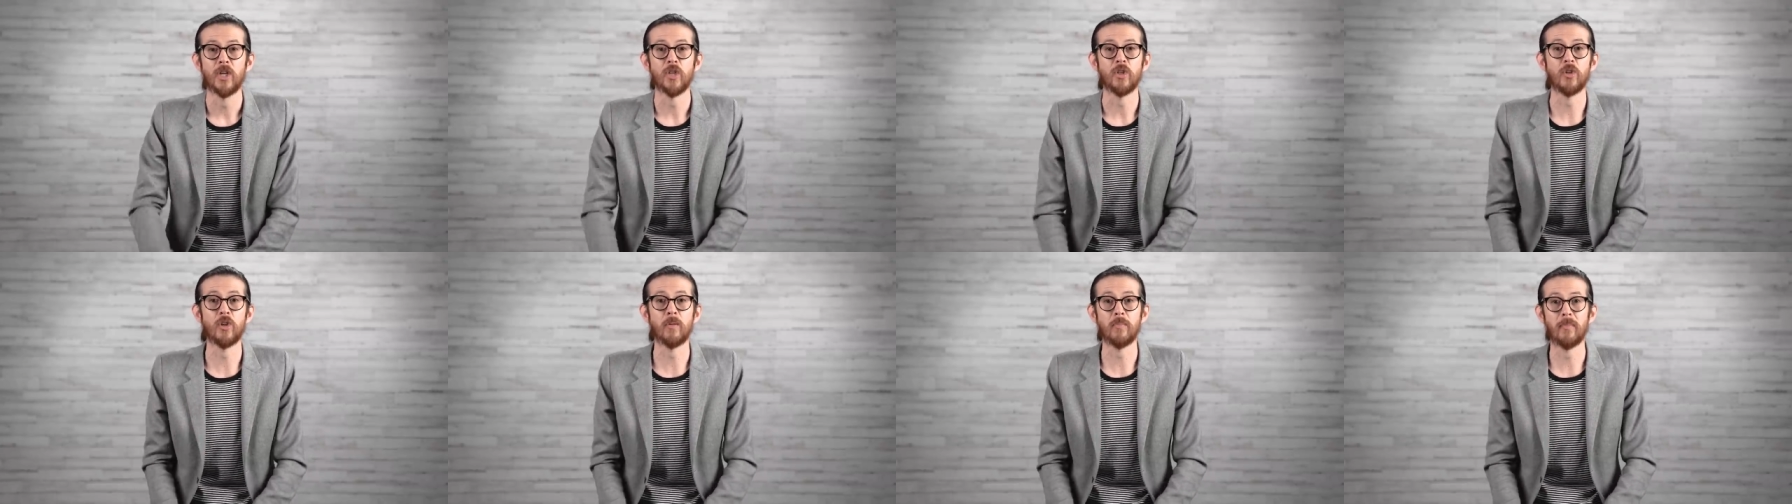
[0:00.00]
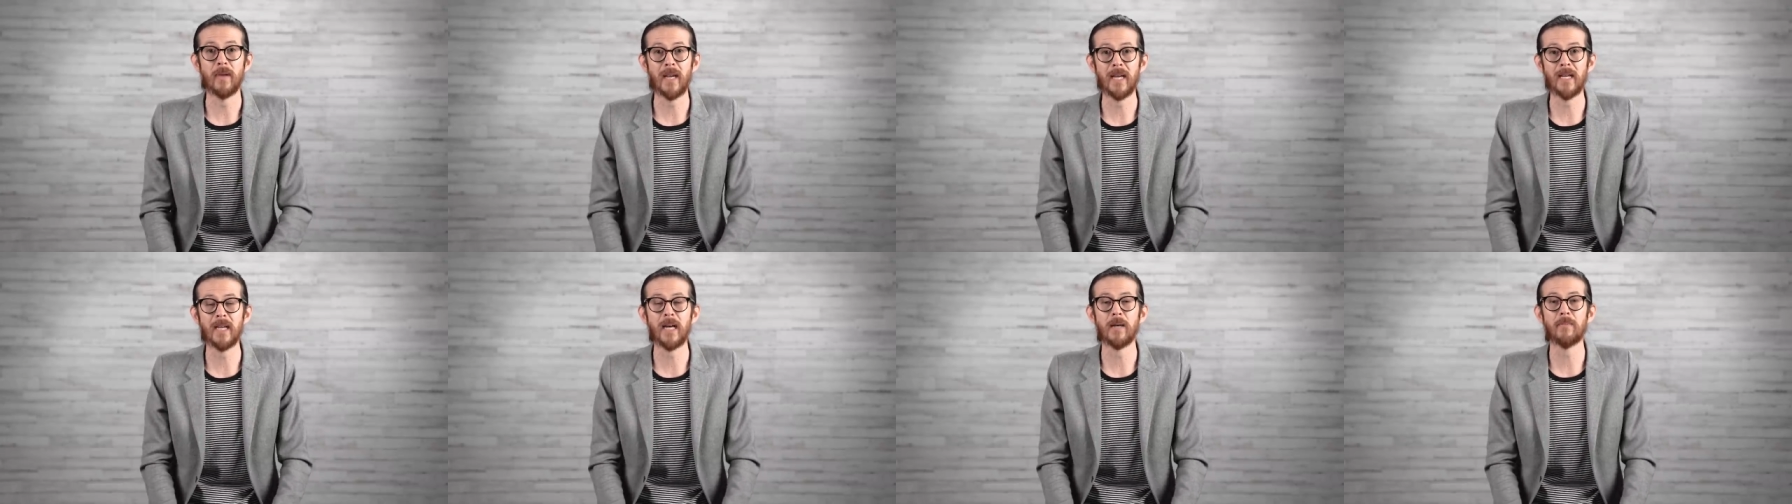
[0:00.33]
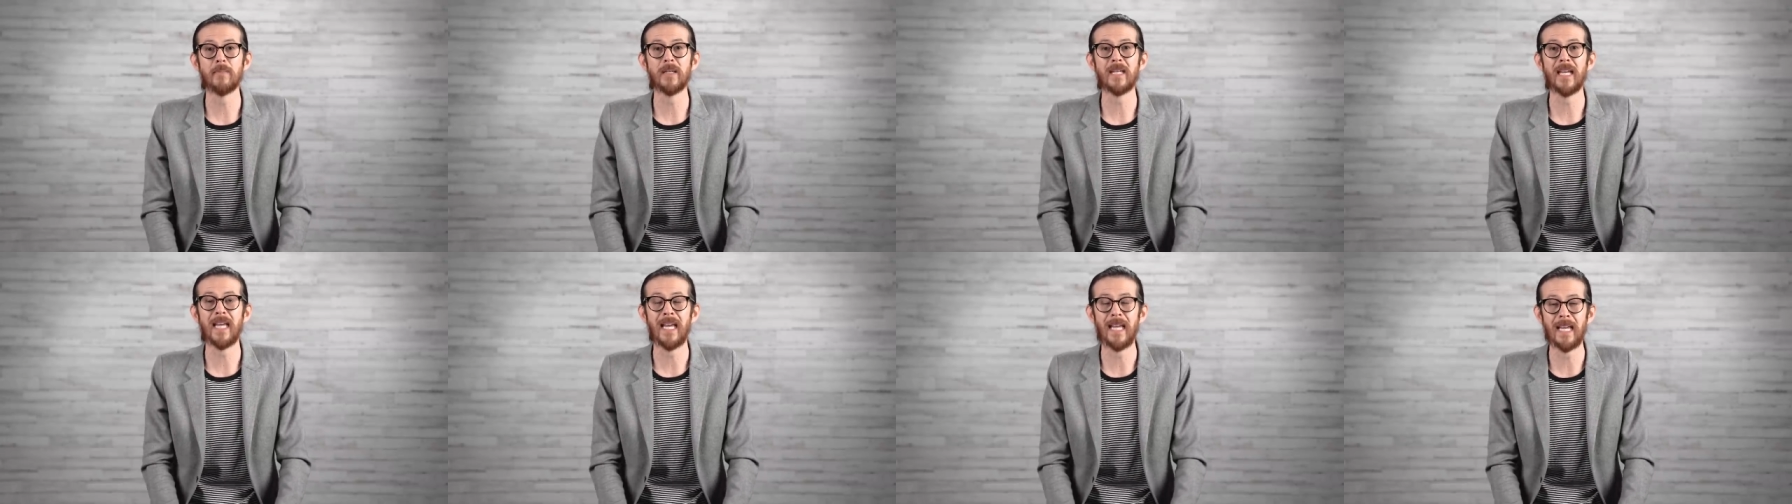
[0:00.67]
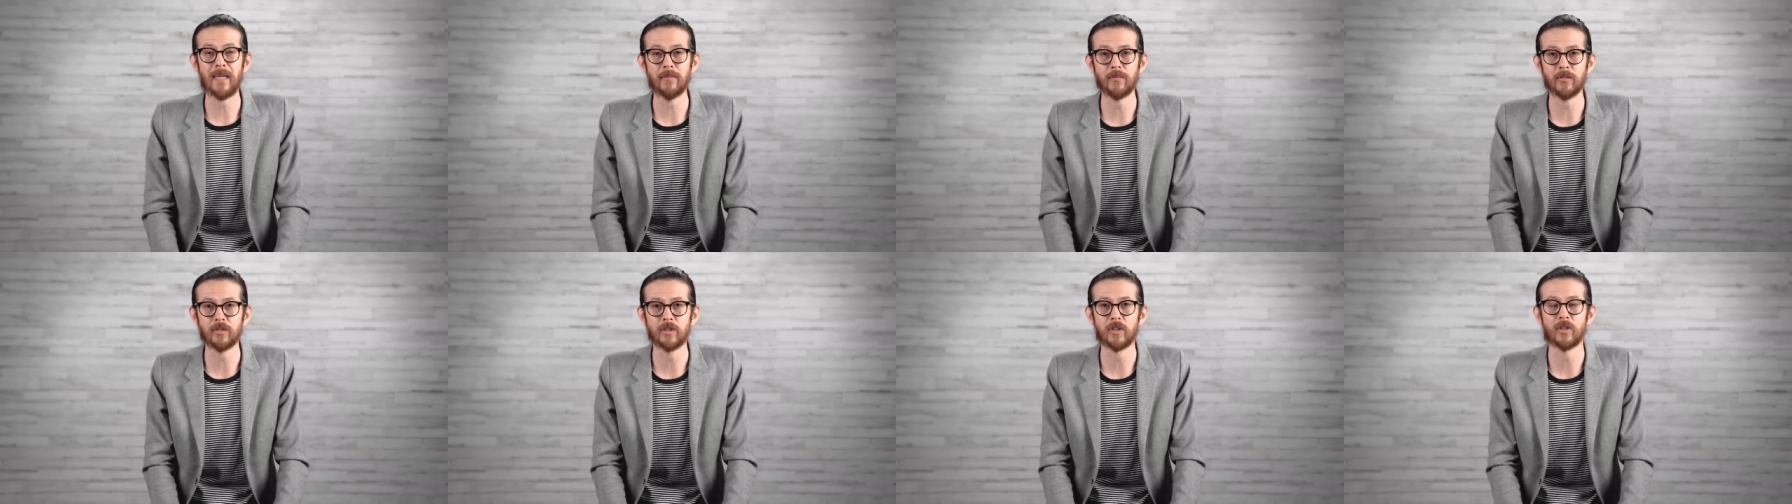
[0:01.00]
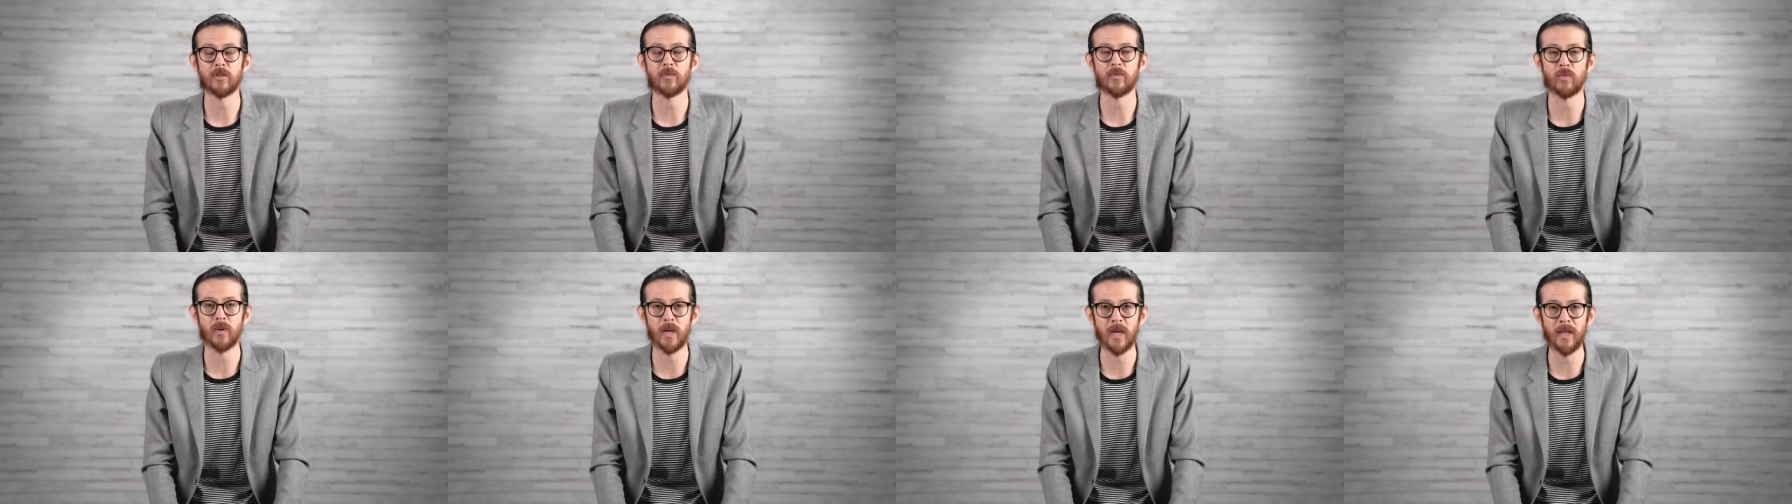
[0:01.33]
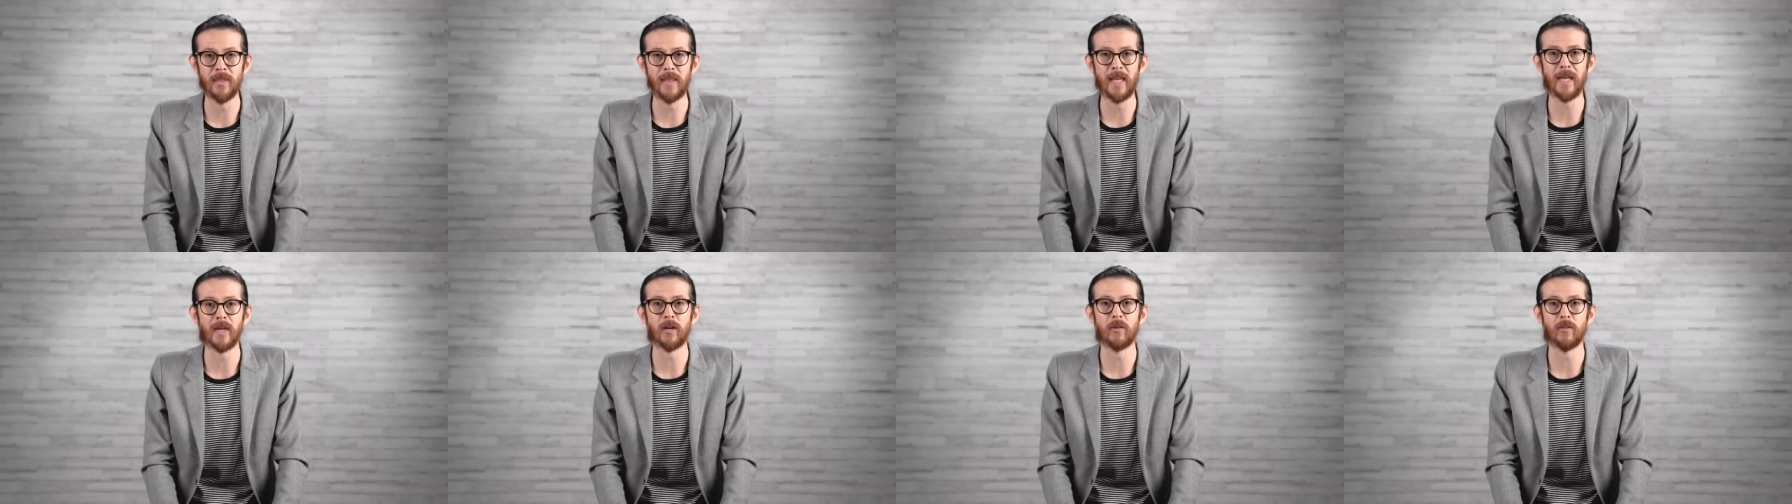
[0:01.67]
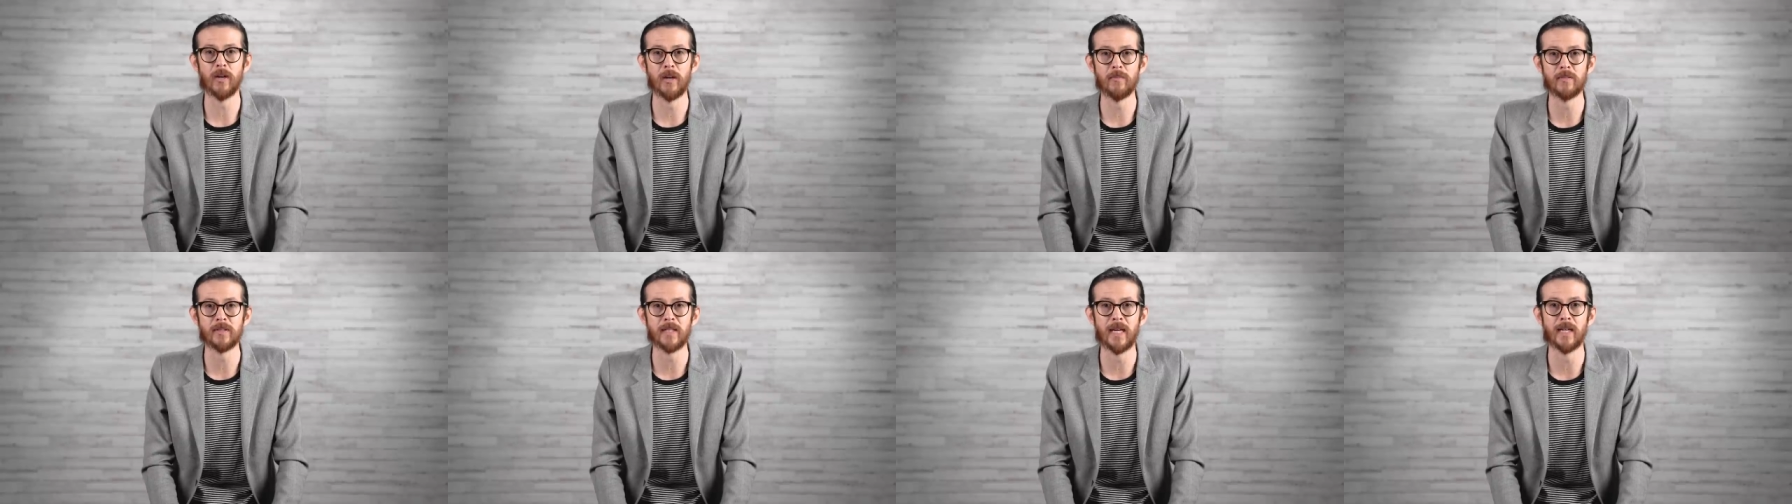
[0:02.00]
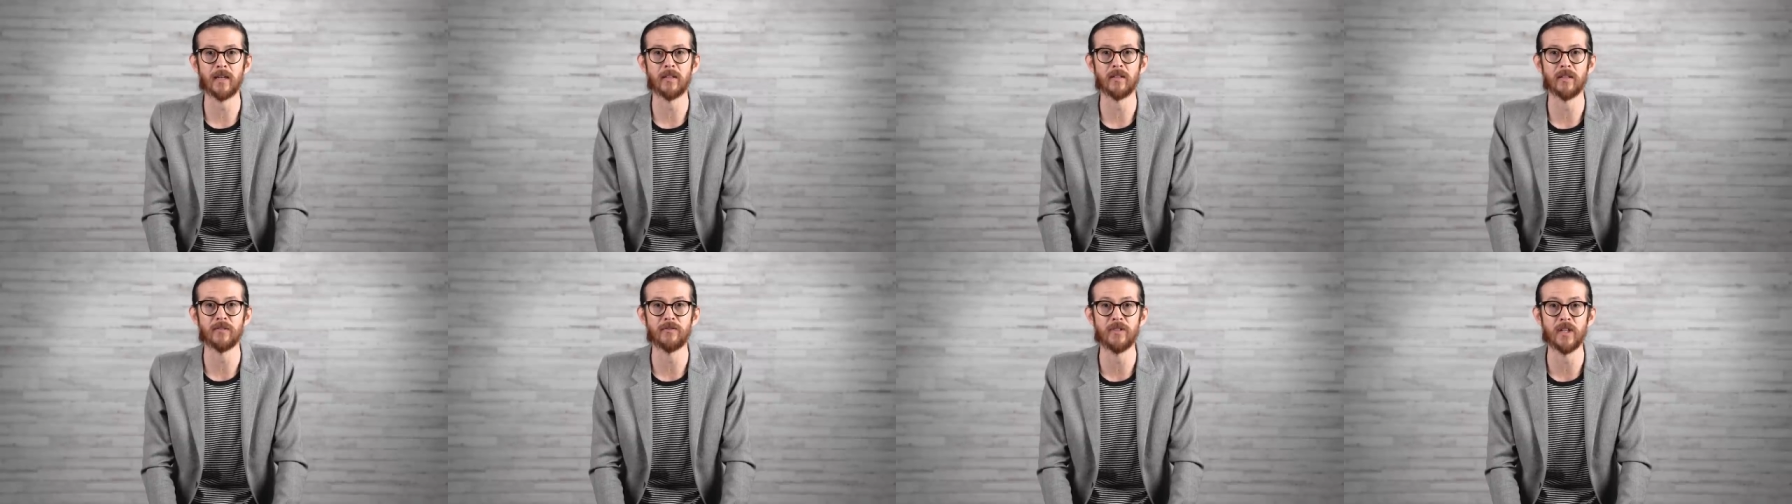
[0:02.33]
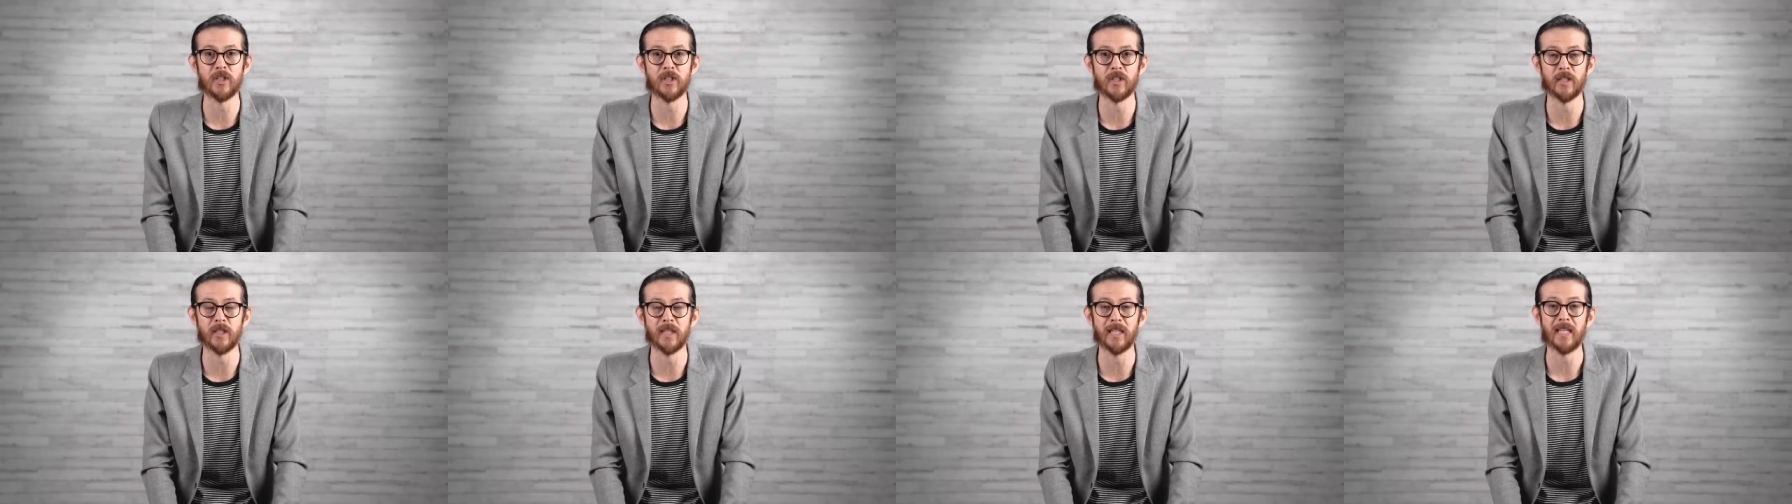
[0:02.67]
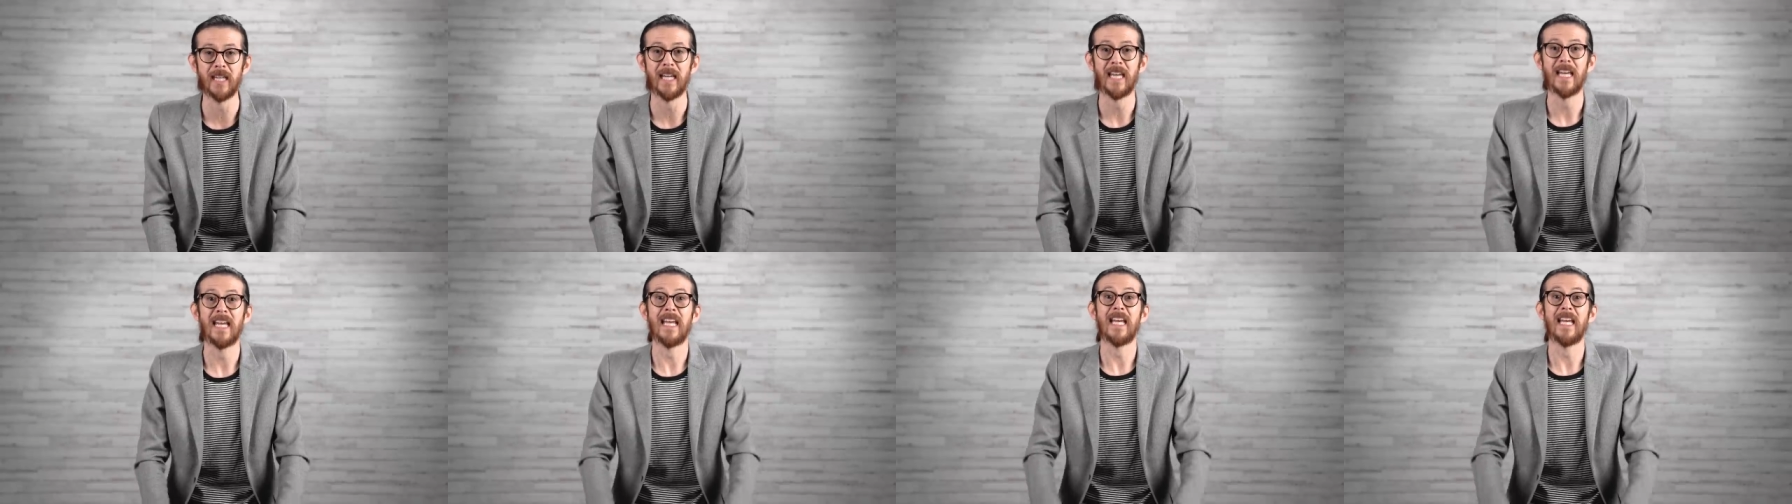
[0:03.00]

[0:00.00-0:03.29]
you may not be able to run that Krebs cycle efficiently